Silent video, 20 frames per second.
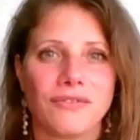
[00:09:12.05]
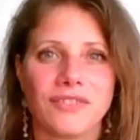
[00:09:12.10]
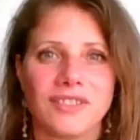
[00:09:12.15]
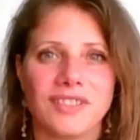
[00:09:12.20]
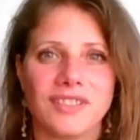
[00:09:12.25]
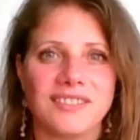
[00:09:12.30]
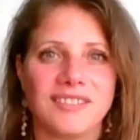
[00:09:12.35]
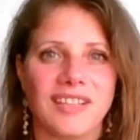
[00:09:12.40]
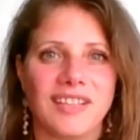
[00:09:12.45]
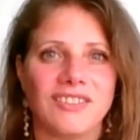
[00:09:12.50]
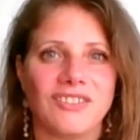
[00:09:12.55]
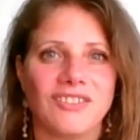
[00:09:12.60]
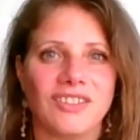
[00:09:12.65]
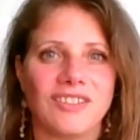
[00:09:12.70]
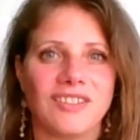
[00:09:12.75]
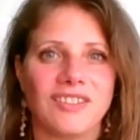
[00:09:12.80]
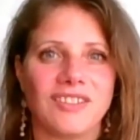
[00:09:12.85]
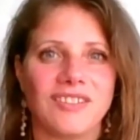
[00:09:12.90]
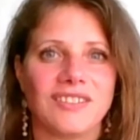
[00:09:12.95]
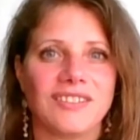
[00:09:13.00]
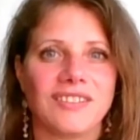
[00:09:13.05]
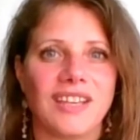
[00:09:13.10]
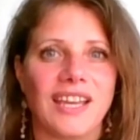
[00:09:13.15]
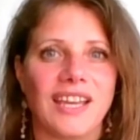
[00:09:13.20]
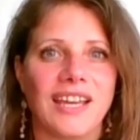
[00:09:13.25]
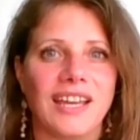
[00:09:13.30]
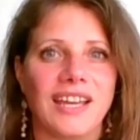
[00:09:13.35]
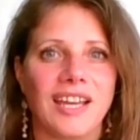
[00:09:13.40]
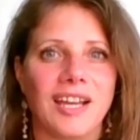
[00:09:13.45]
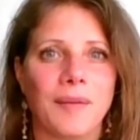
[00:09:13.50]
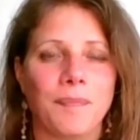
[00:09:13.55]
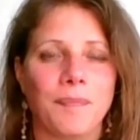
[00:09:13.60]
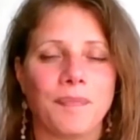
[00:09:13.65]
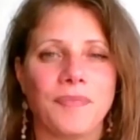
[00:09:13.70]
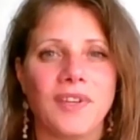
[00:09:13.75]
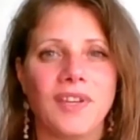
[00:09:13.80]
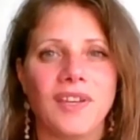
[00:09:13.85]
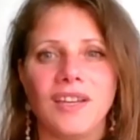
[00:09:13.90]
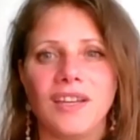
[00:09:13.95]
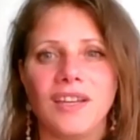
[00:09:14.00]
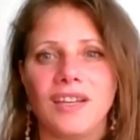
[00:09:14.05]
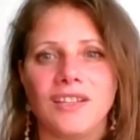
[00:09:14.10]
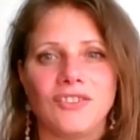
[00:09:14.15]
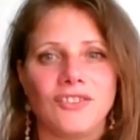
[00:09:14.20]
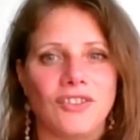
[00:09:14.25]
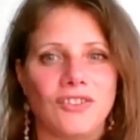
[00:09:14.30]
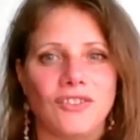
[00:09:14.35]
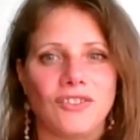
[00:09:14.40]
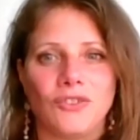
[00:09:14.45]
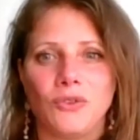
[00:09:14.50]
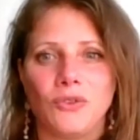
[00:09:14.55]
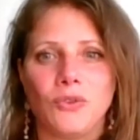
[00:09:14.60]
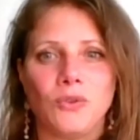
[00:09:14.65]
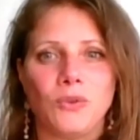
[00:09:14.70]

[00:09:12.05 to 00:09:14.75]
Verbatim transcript: free sessions, um, just to,